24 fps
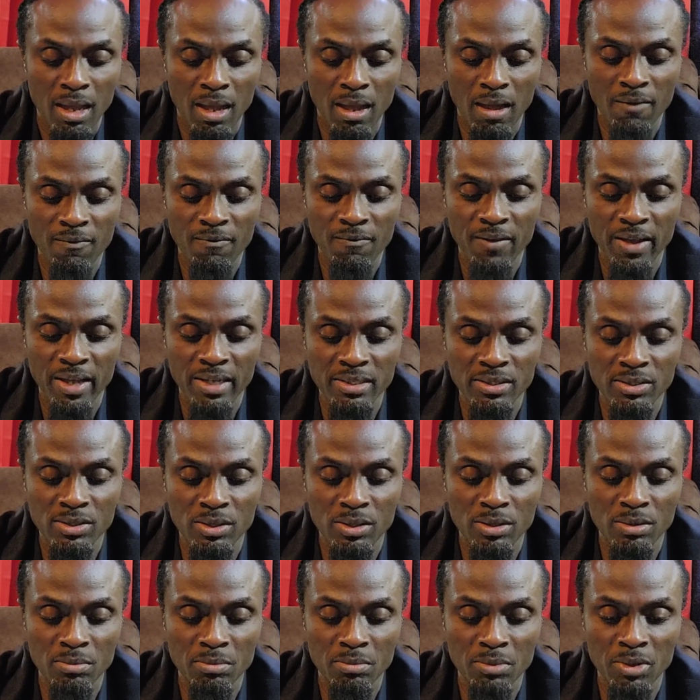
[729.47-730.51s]
a voice note.
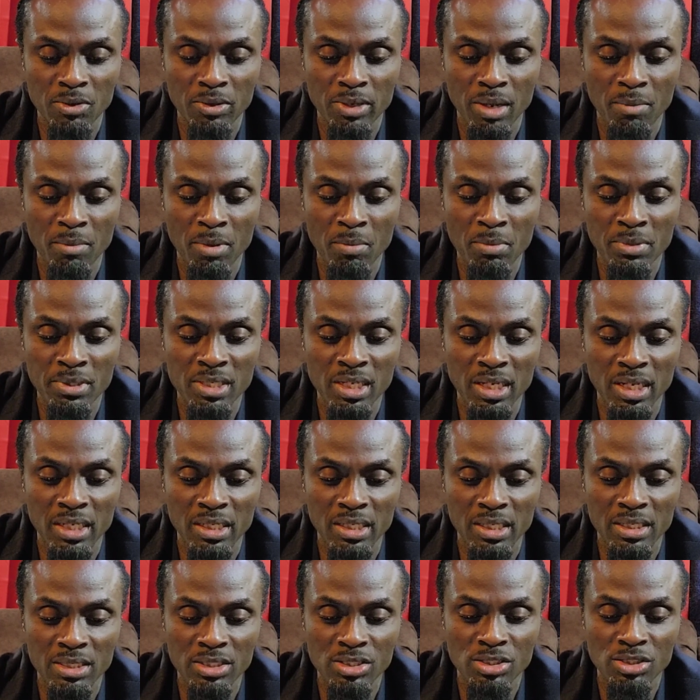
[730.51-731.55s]
Miriam, let me take a
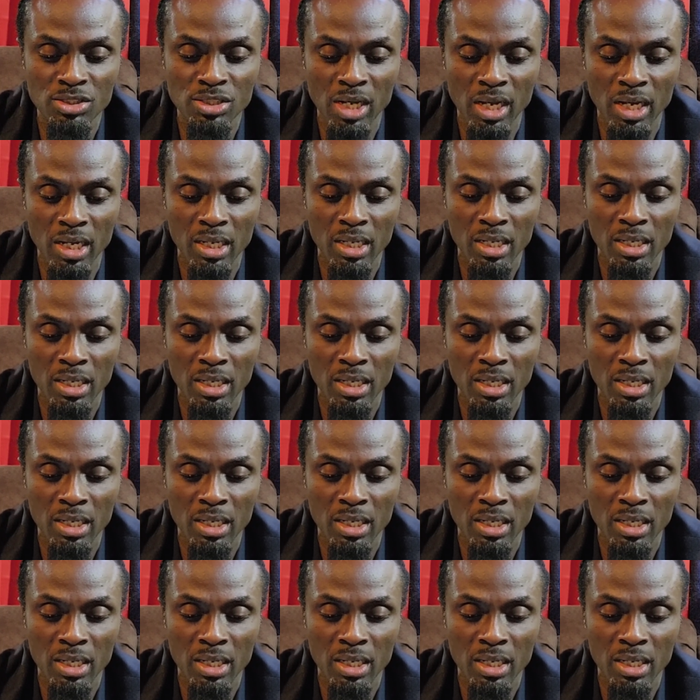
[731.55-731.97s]
check.